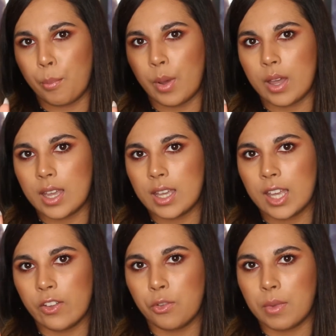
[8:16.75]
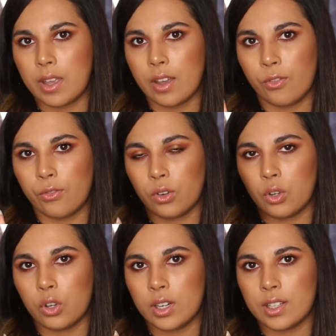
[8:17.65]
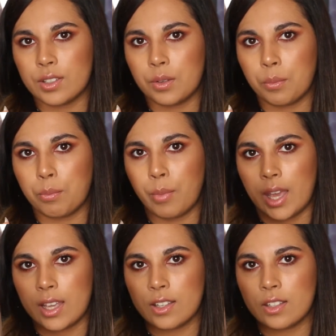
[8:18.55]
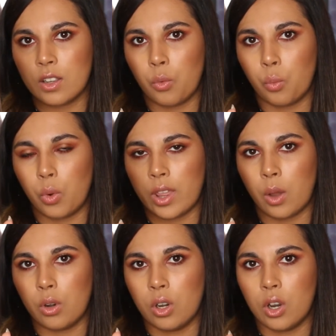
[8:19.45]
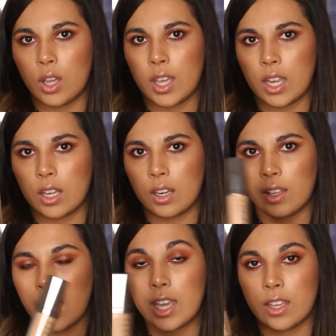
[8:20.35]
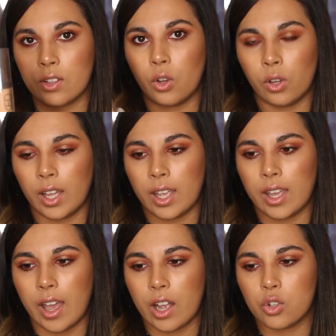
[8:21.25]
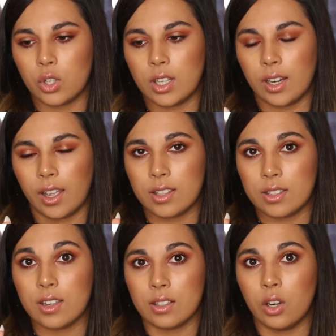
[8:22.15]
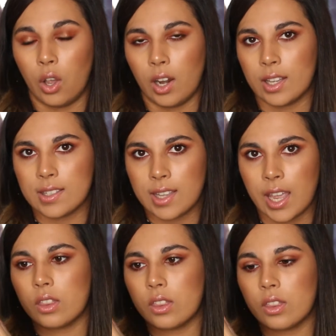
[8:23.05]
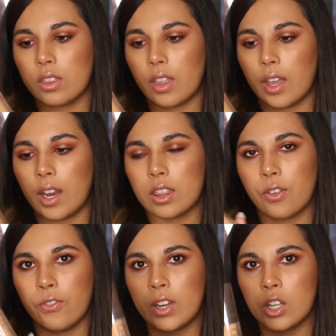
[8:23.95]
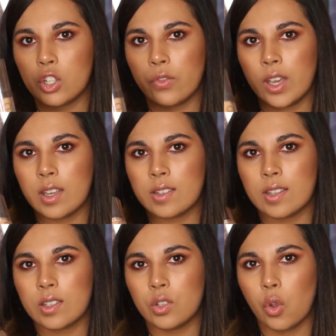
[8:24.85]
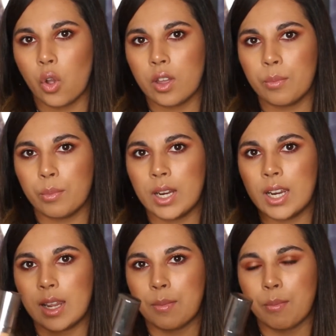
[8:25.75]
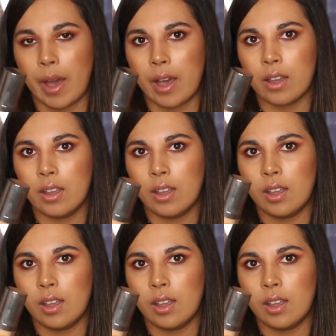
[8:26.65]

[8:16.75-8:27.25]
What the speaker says: but it gives me a flawless base without looking cakey at all. Like it actually, like it does look like skin. I like the finish of it because it's not completely matte,